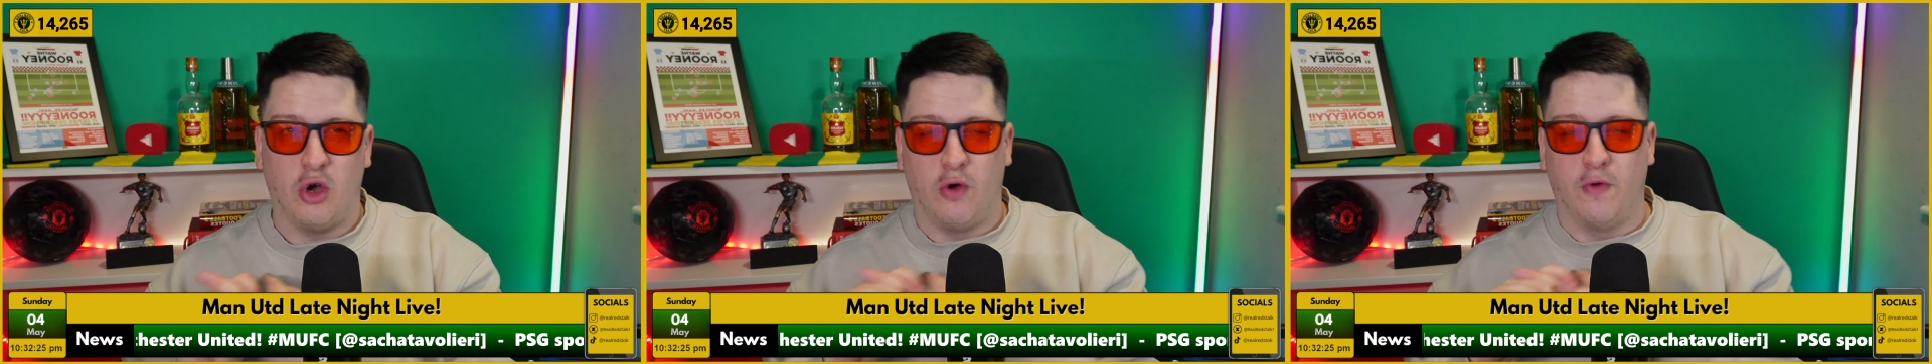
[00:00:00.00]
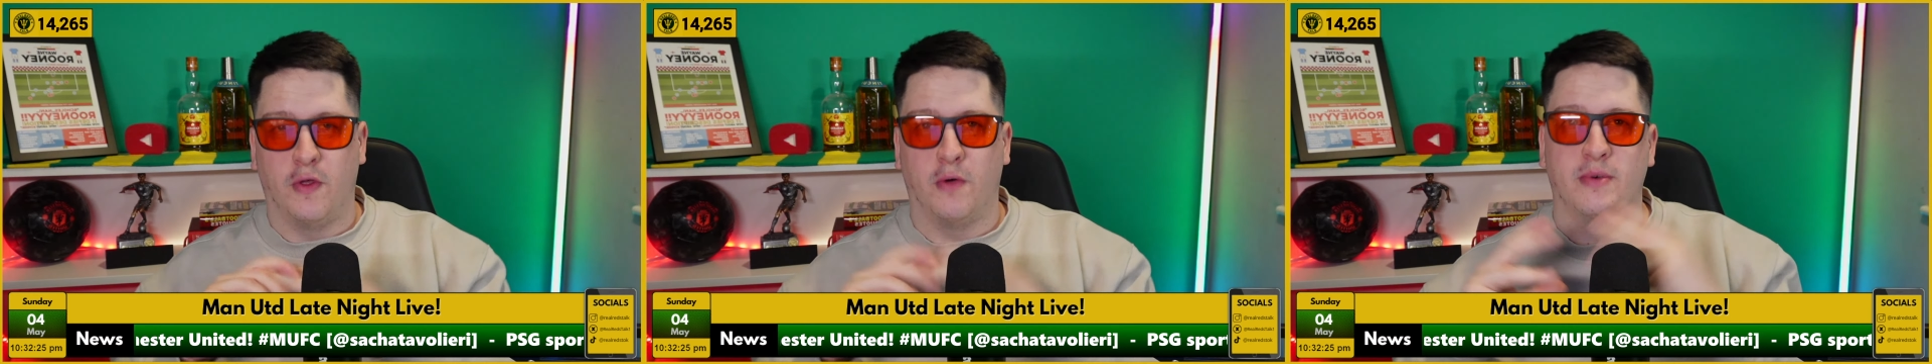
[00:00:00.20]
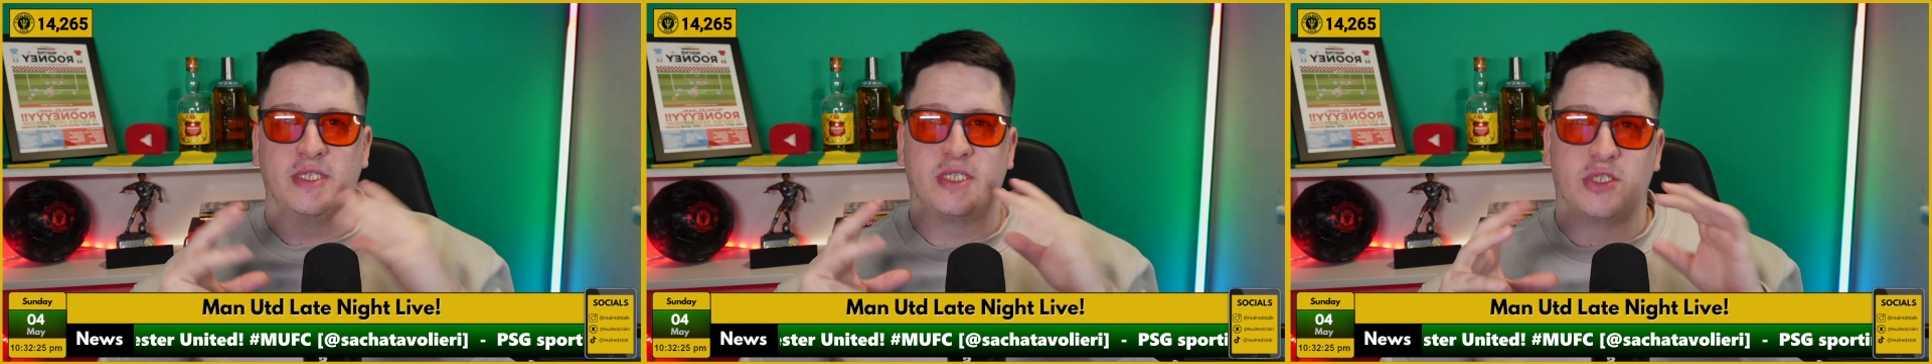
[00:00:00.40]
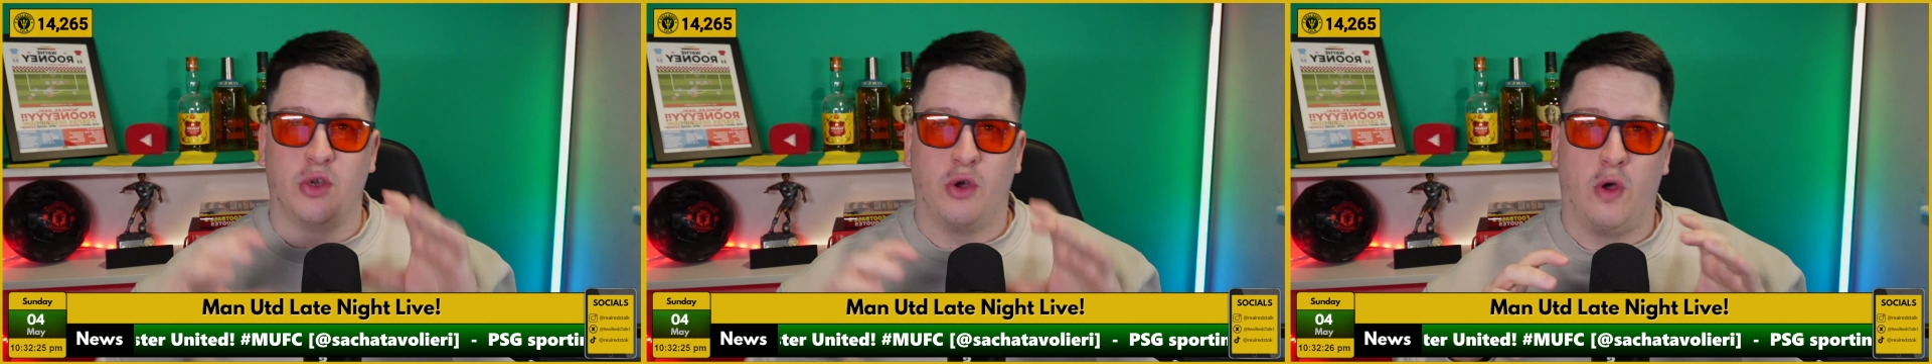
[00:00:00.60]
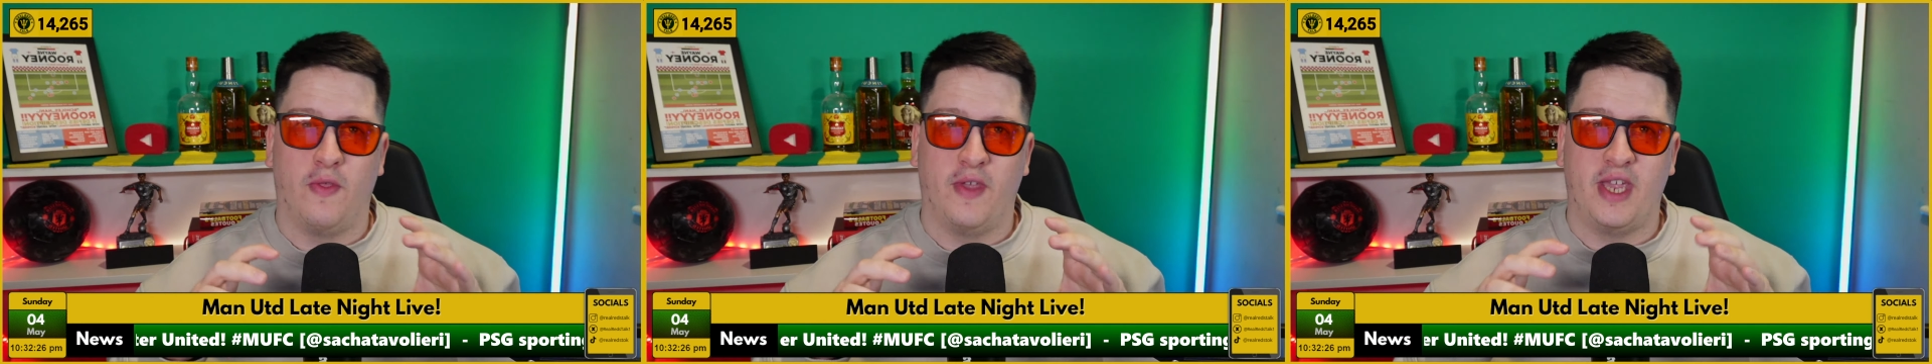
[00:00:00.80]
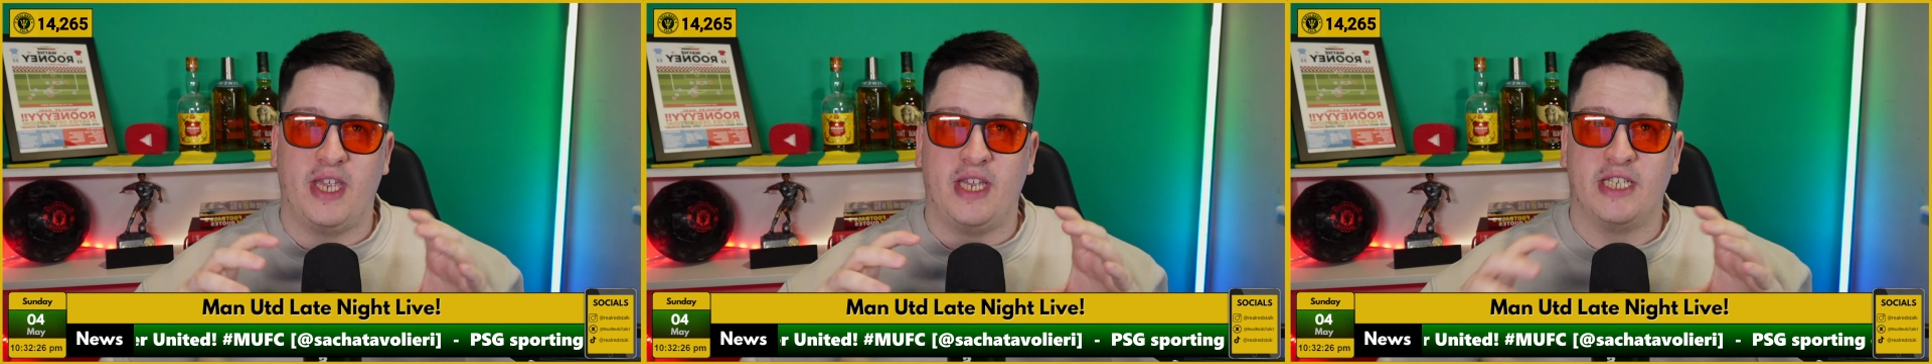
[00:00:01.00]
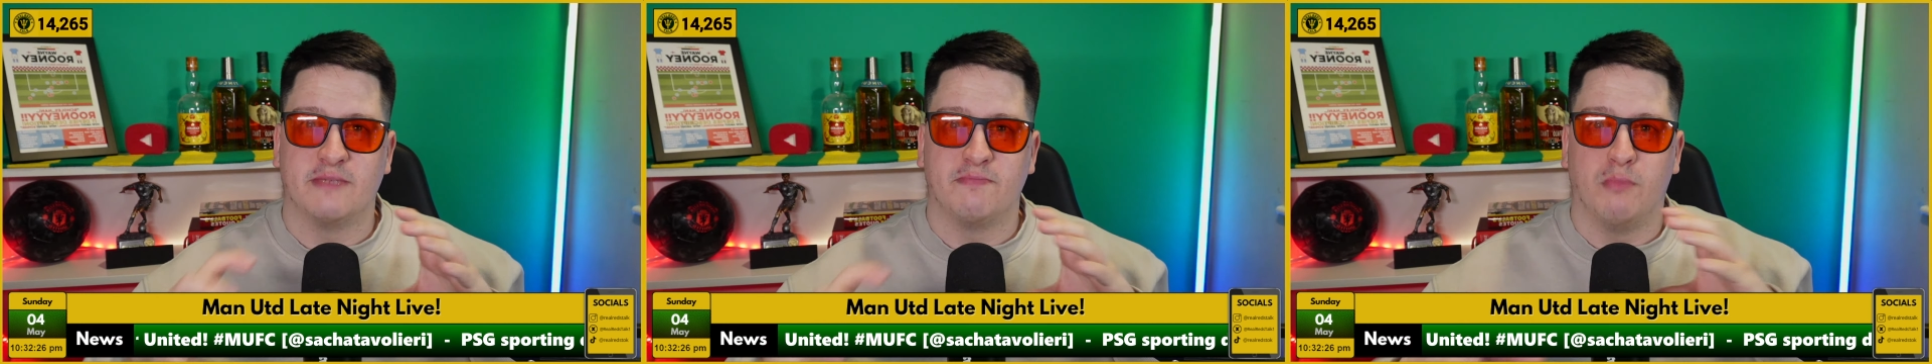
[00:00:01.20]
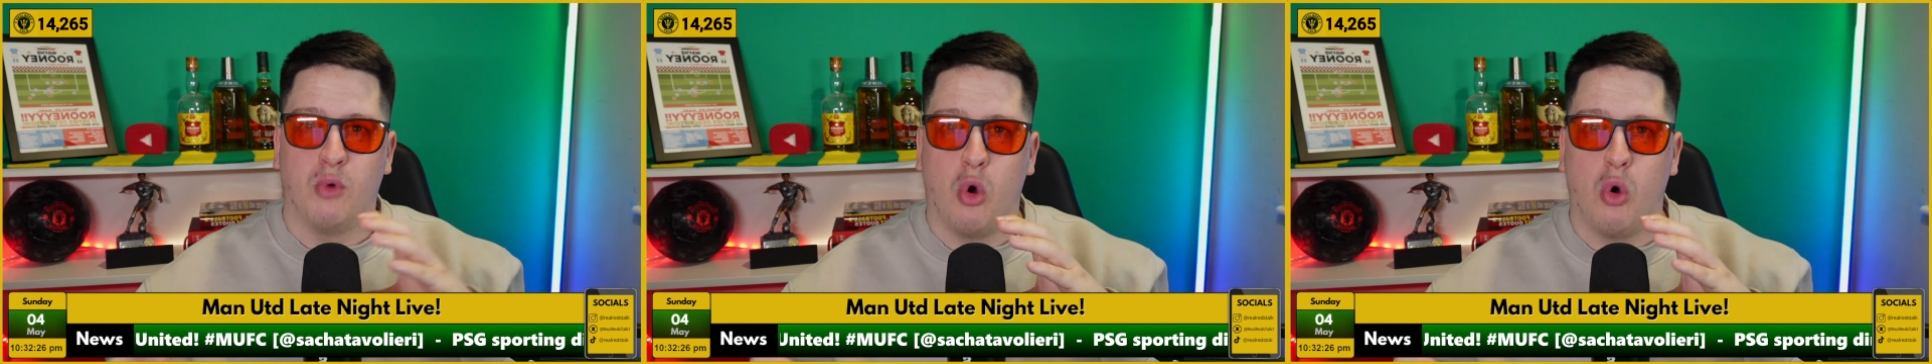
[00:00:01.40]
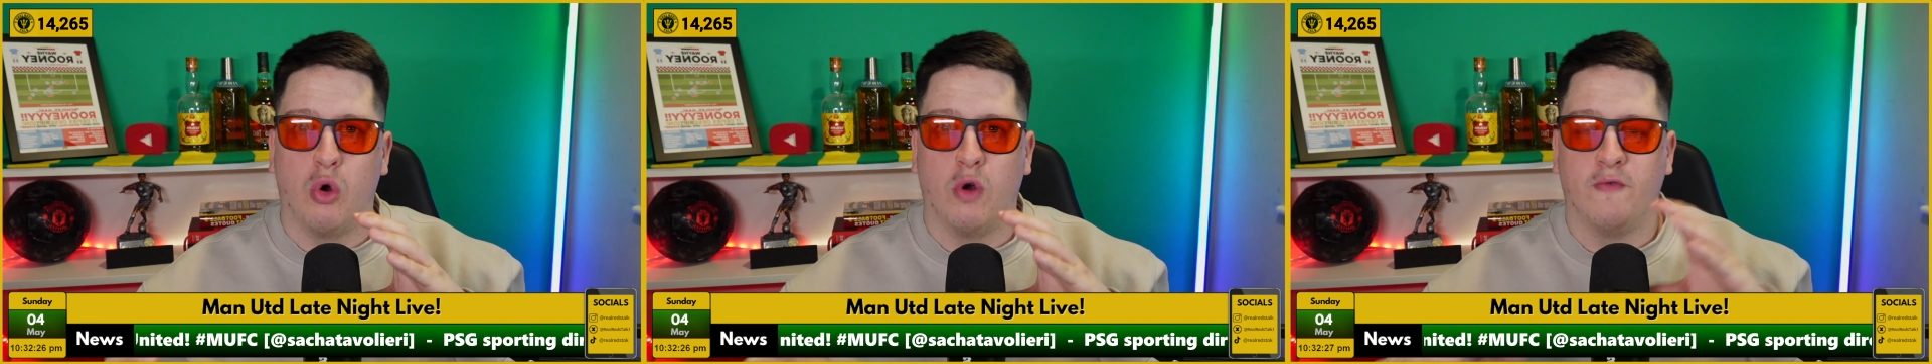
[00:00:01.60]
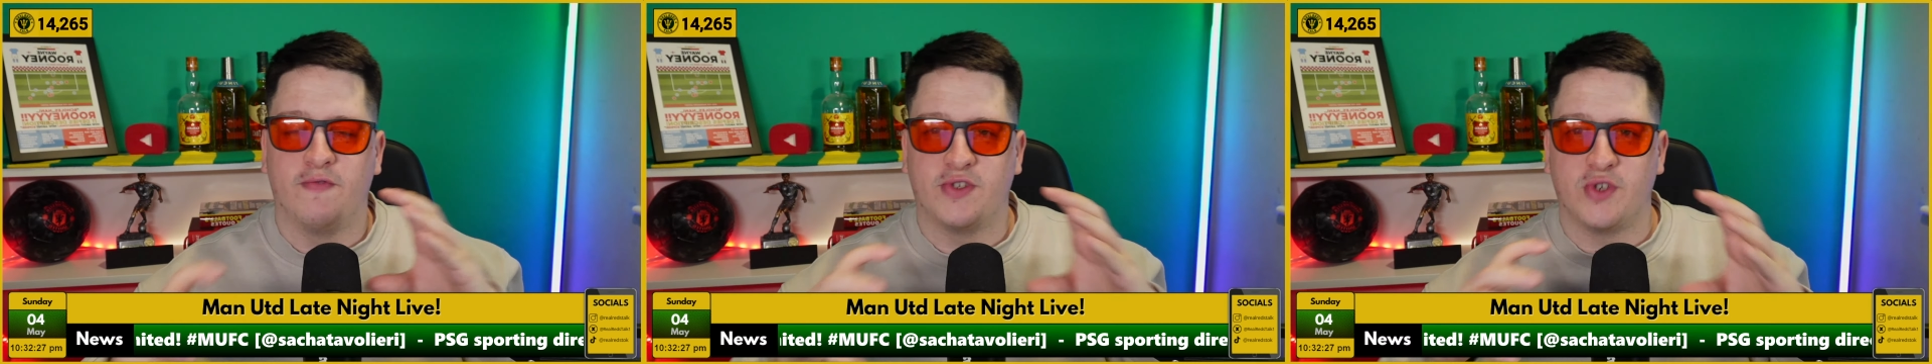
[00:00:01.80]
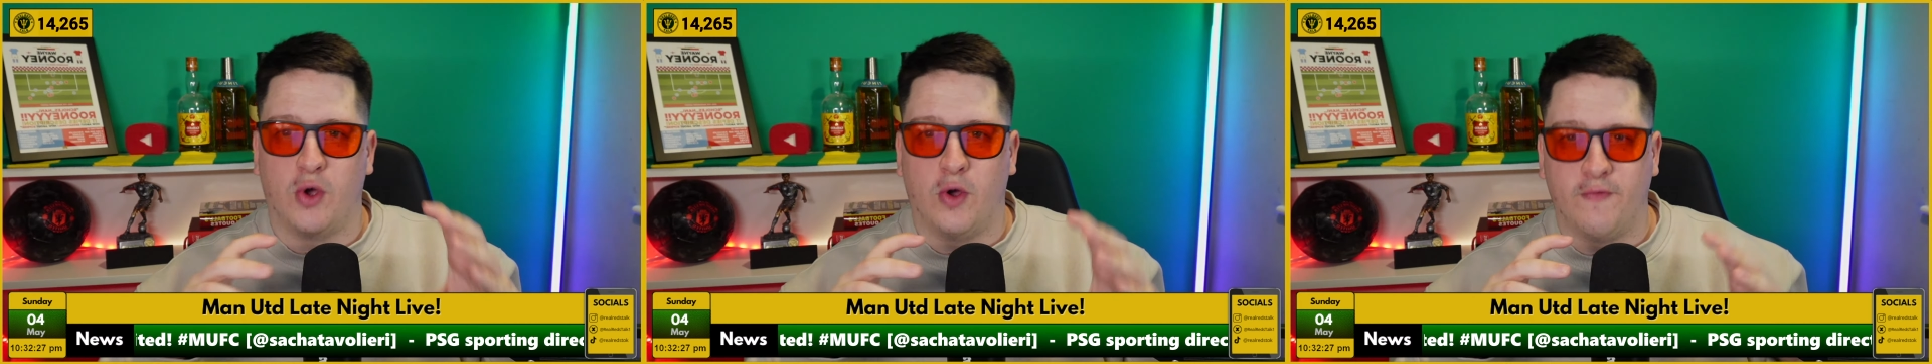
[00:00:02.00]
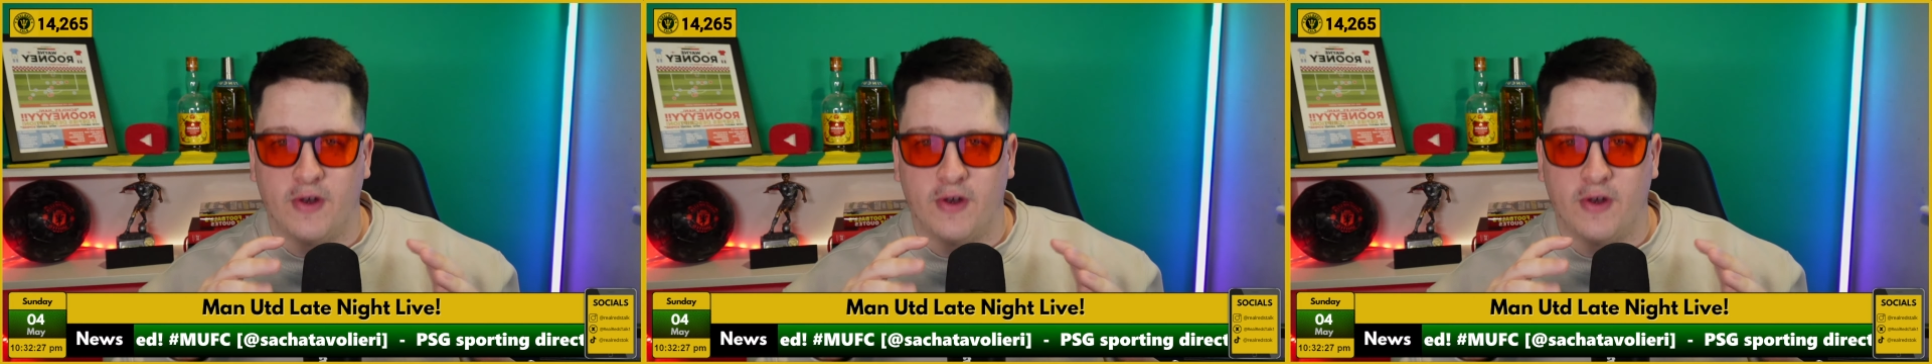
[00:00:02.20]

although it's thought that he's more of sort